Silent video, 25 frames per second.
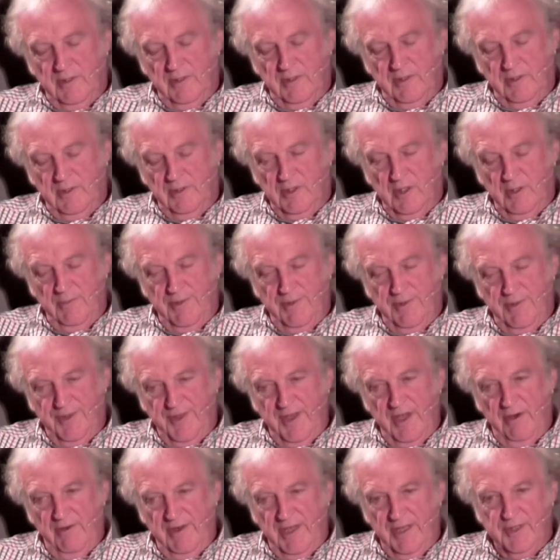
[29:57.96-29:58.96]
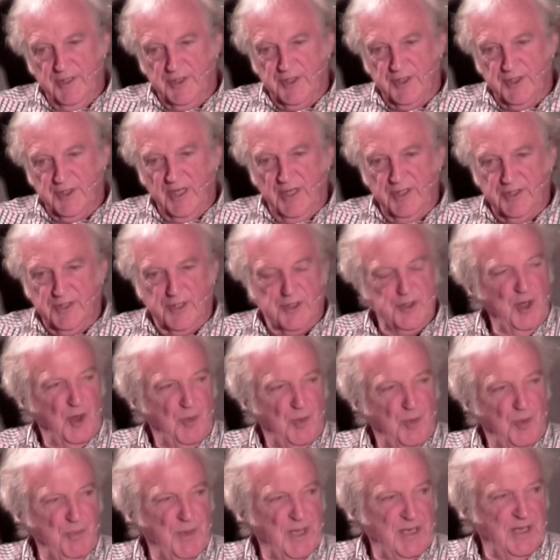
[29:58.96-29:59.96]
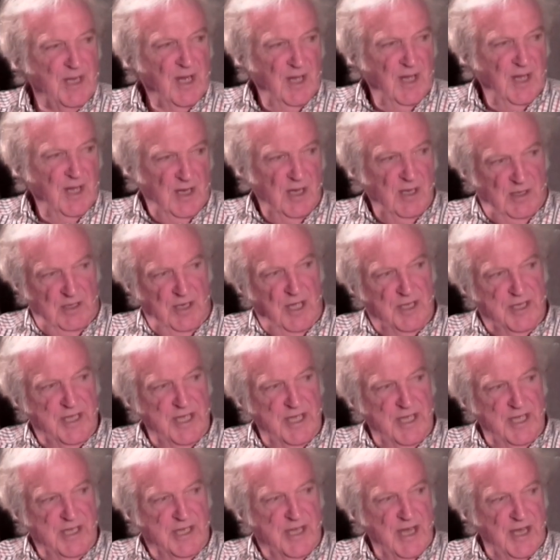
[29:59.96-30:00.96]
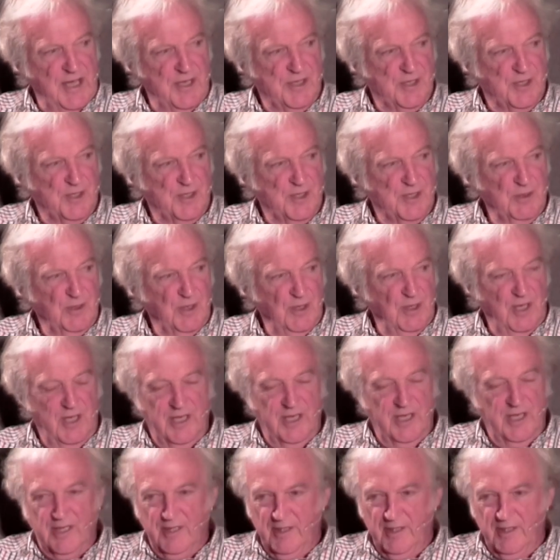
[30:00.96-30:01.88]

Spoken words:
term theory in science does not mean a lucky guess, like